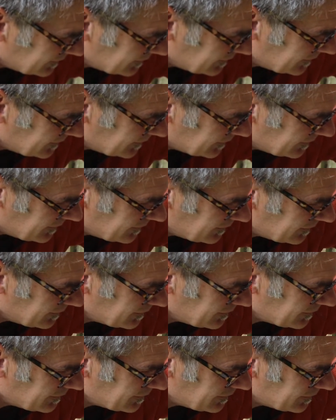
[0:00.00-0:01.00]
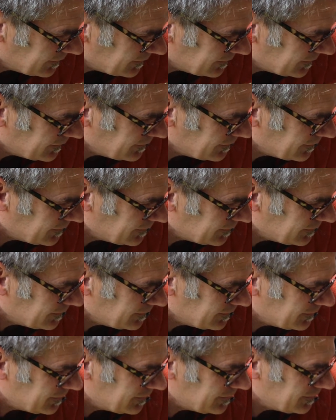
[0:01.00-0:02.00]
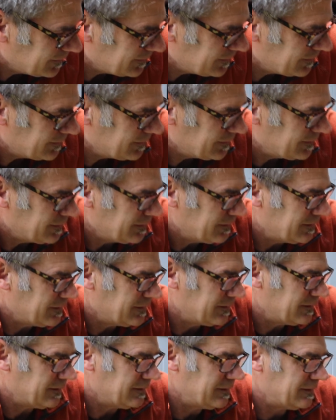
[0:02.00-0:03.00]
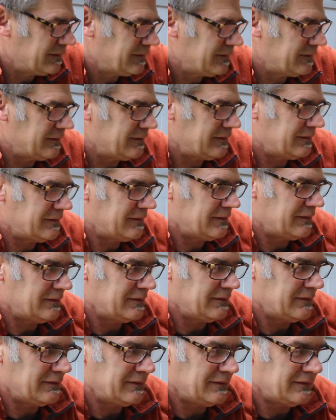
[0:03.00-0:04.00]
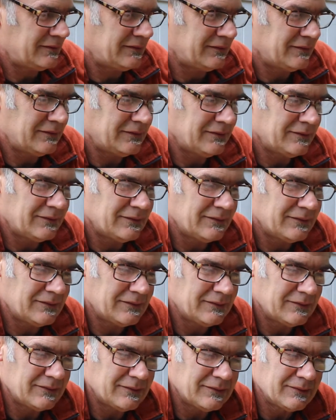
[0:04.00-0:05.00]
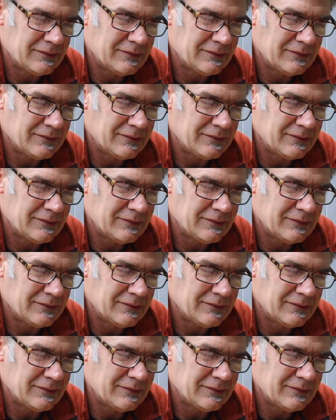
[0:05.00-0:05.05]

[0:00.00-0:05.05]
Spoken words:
[no speech]